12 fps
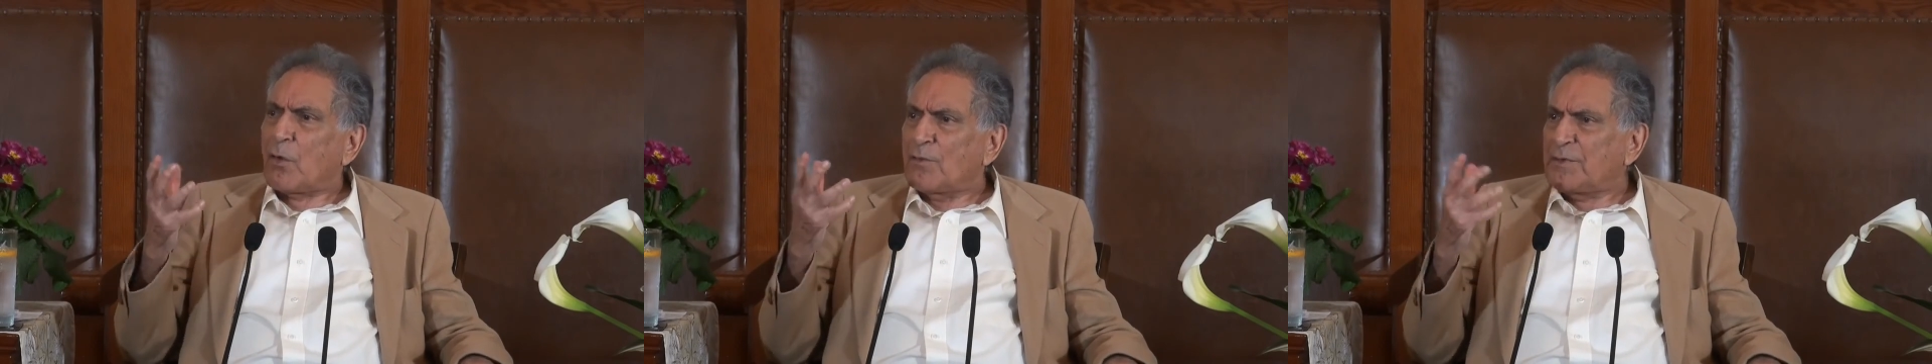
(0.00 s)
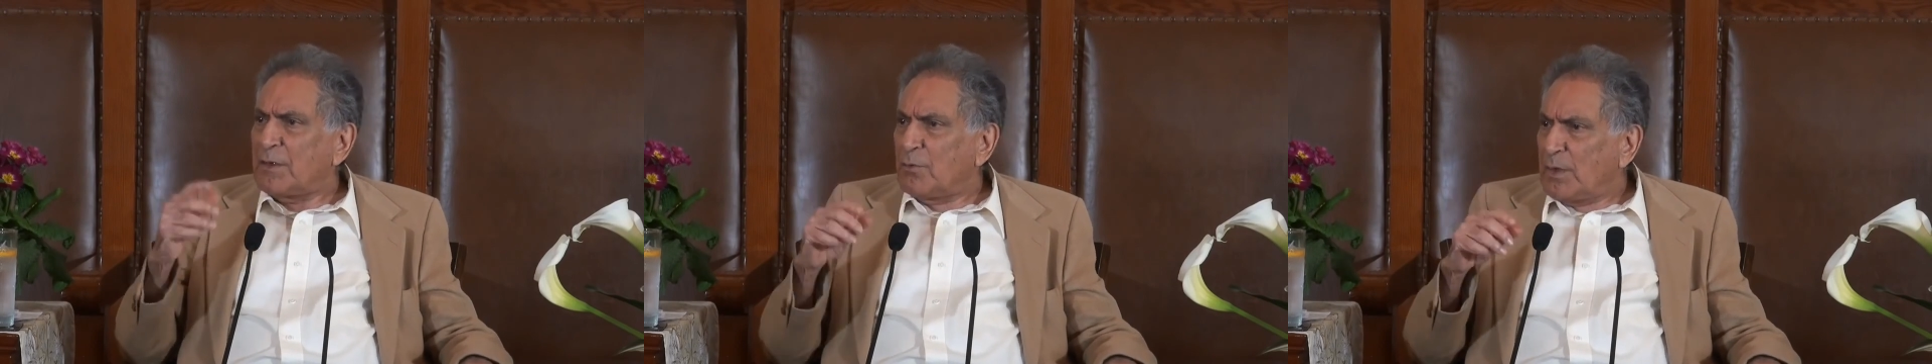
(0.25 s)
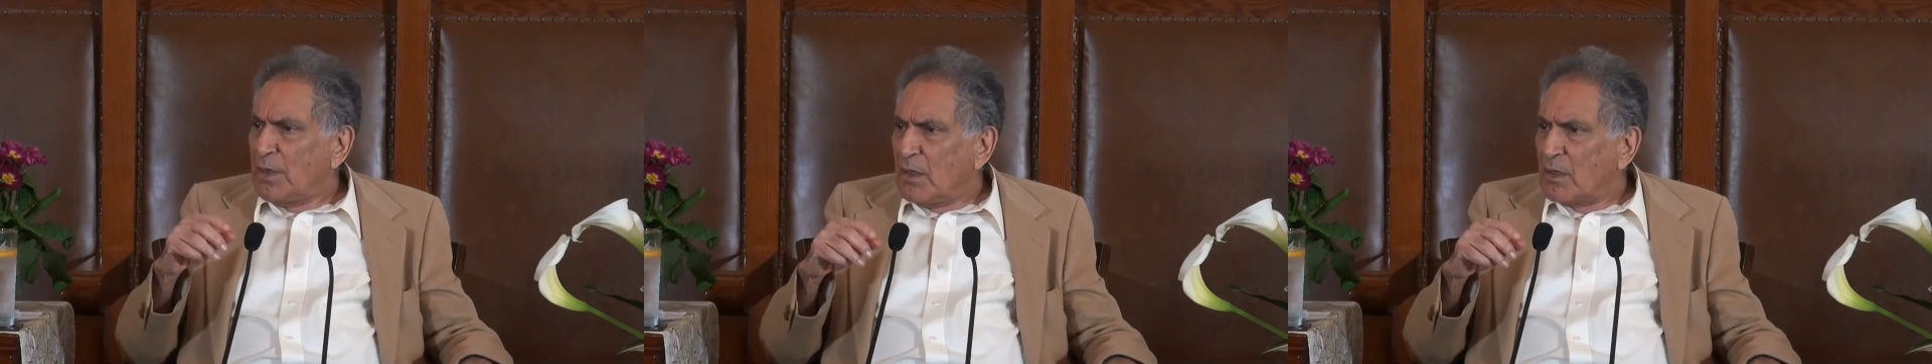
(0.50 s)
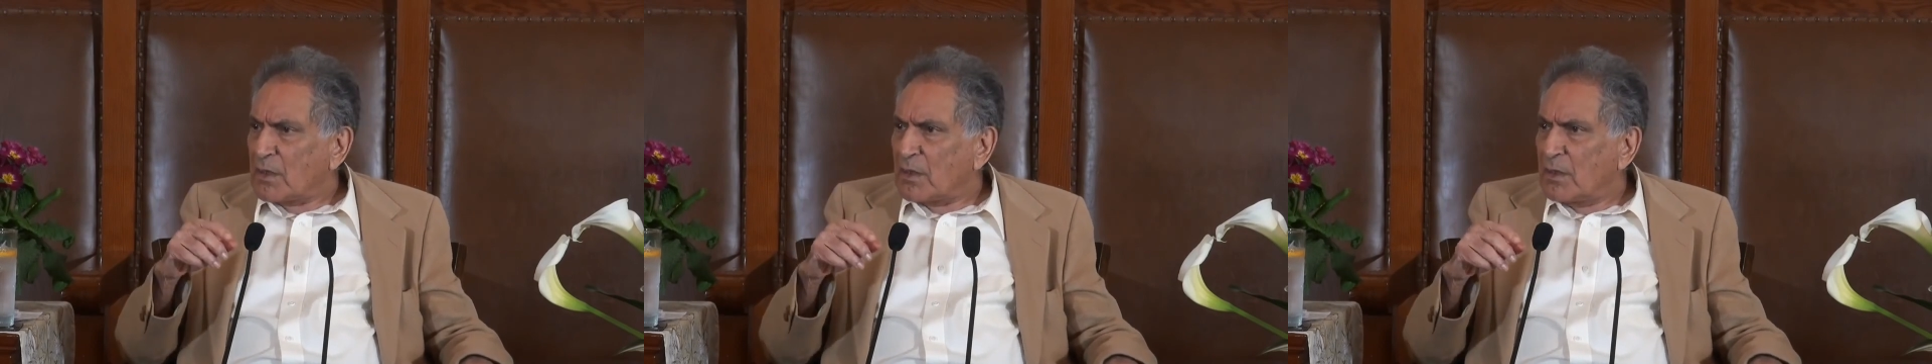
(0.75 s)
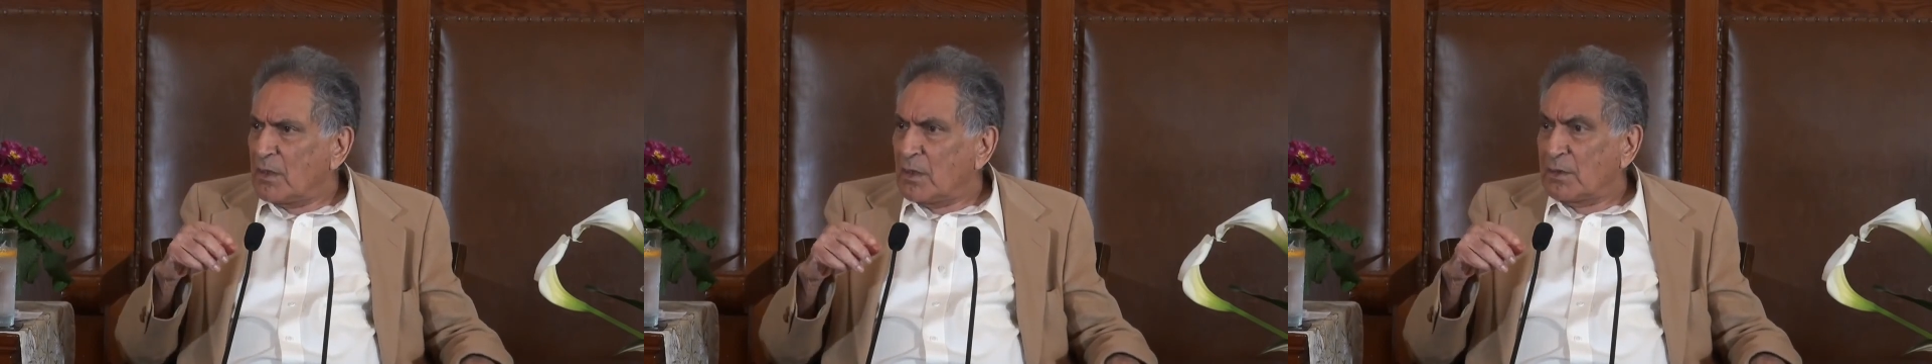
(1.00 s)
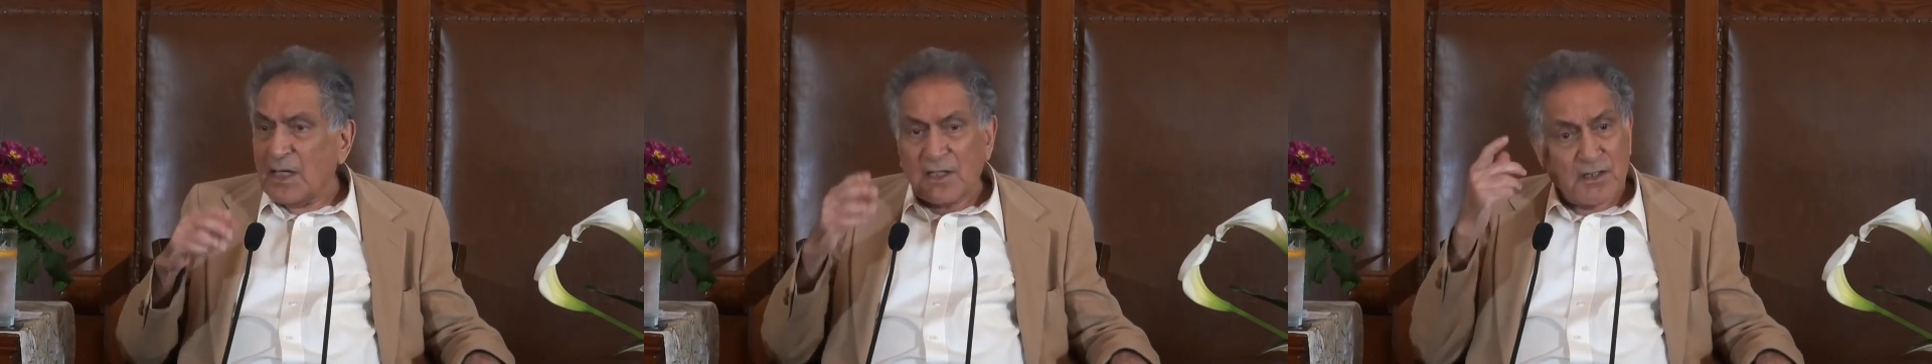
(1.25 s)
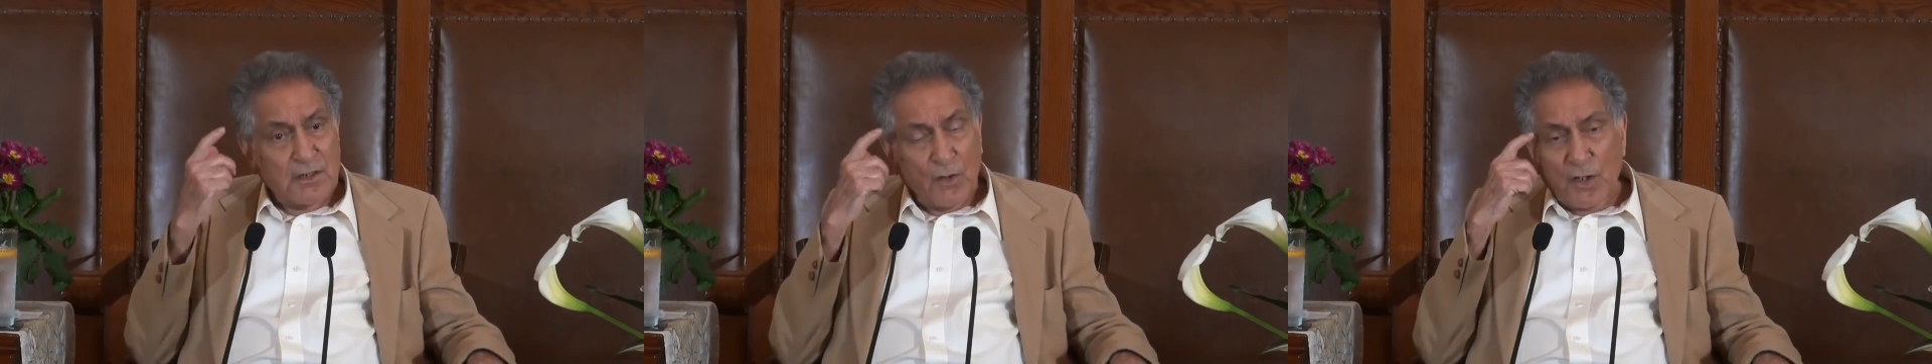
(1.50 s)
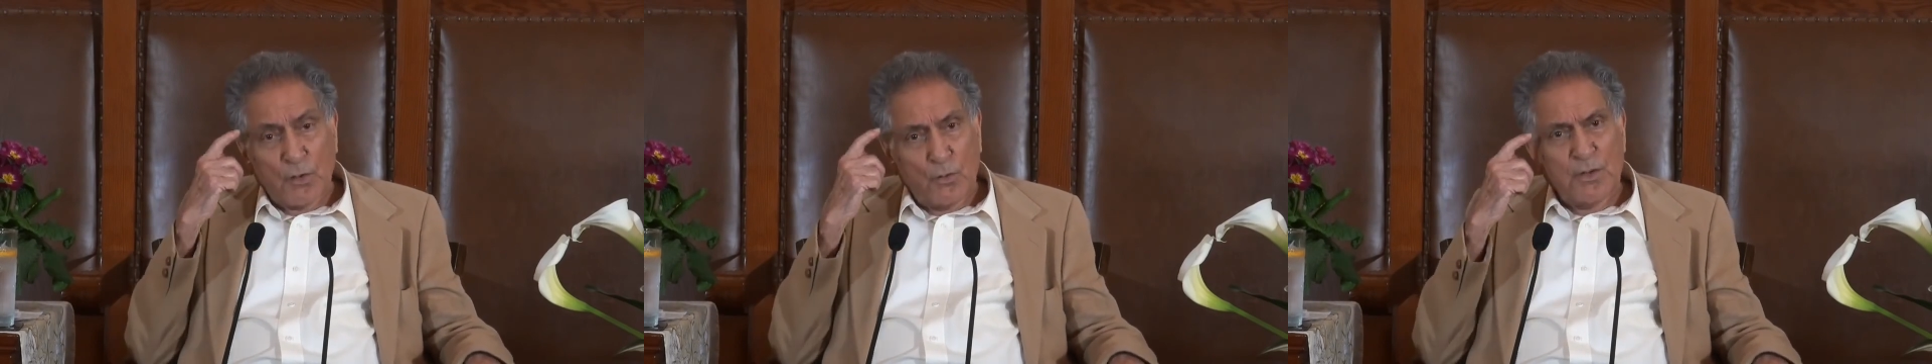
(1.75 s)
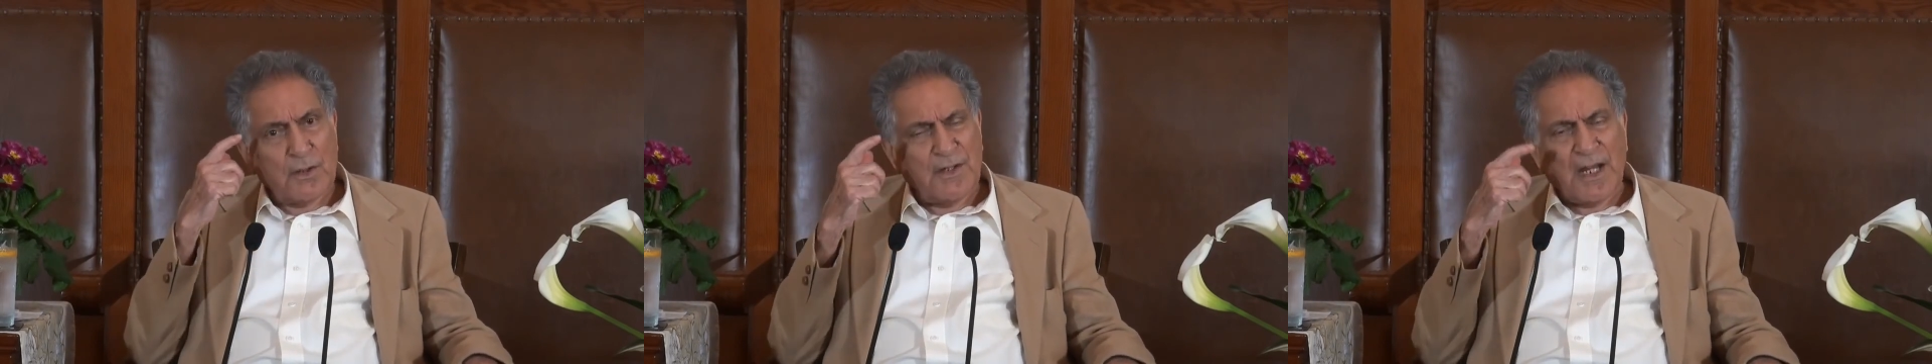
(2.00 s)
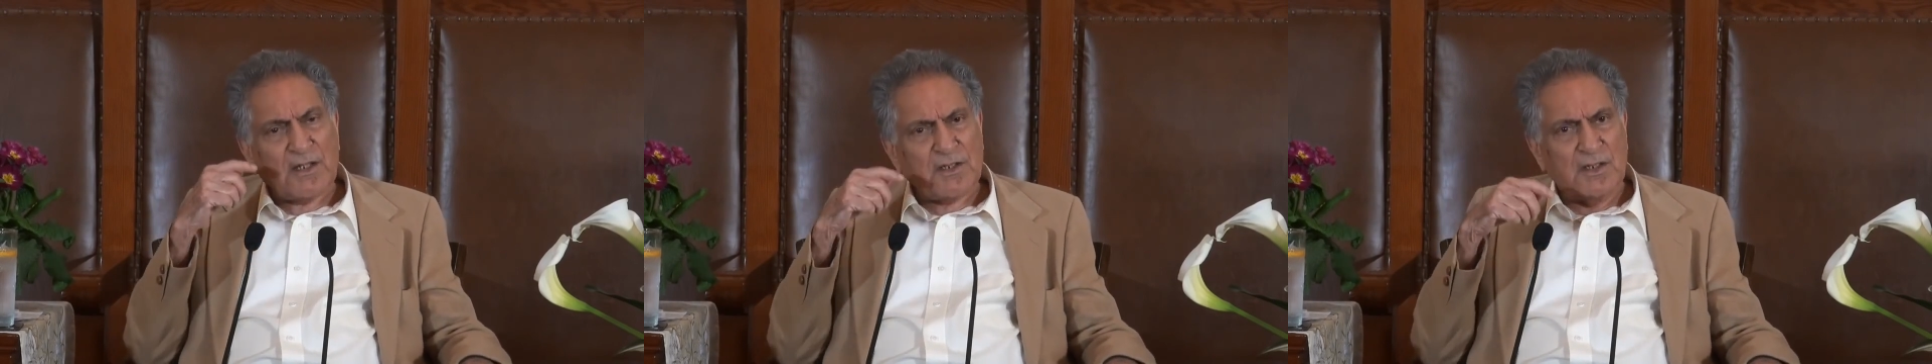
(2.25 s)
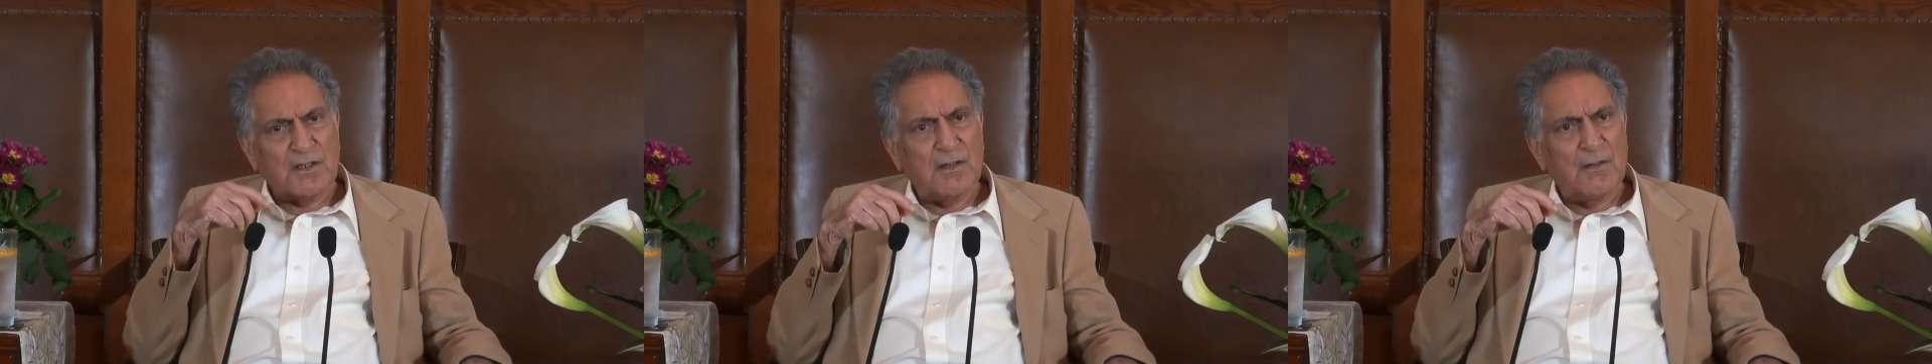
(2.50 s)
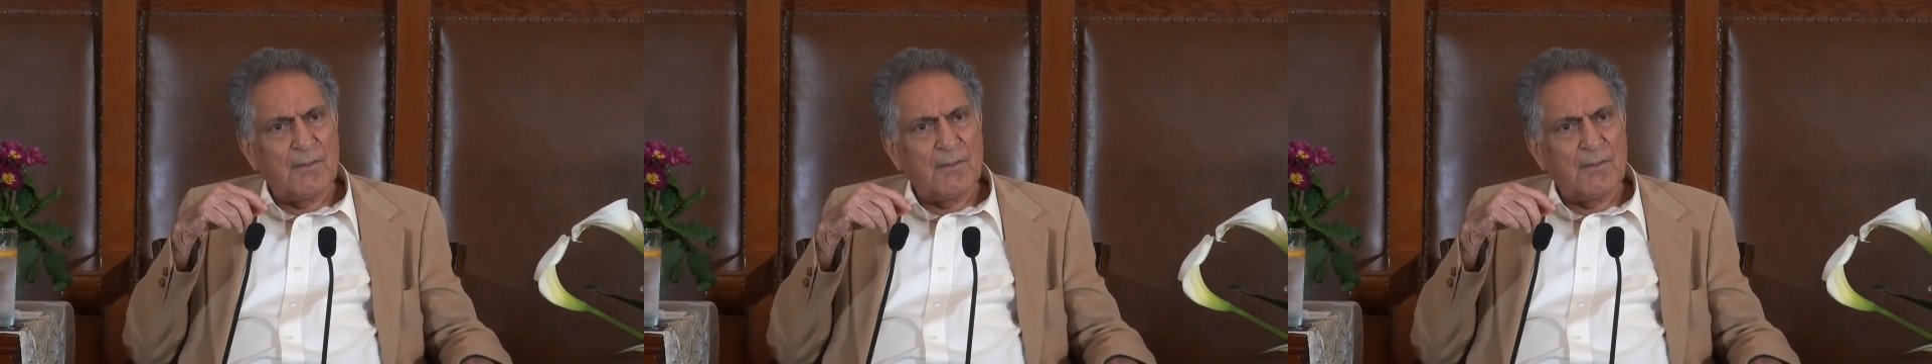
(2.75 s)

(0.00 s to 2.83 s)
off than we are. And that is not a good reaction.